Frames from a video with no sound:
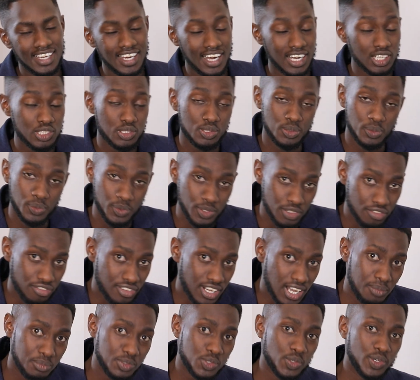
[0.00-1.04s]
Yeah, actually, we've
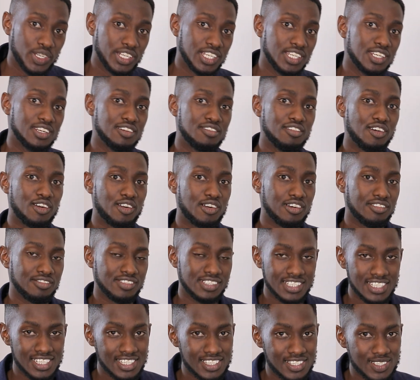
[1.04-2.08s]
come to an end of our
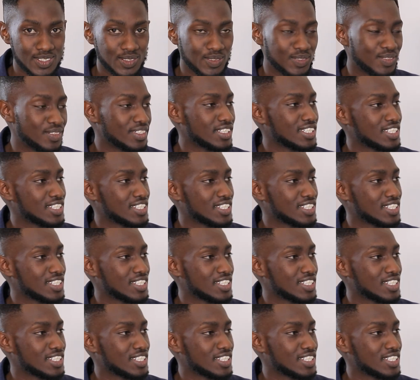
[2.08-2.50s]
conversation,